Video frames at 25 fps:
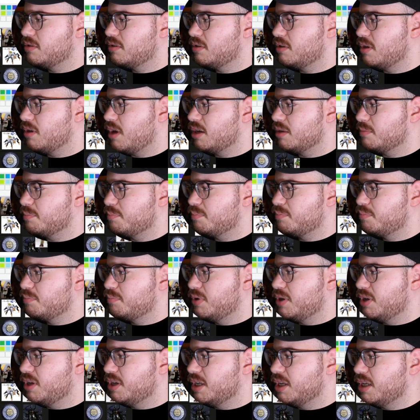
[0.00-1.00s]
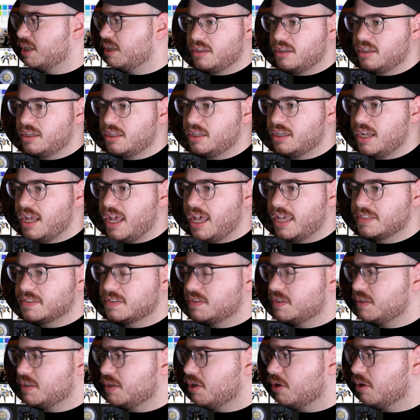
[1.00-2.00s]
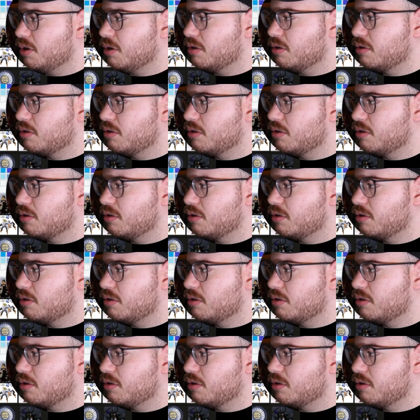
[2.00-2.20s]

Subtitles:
gonna put it in S tier.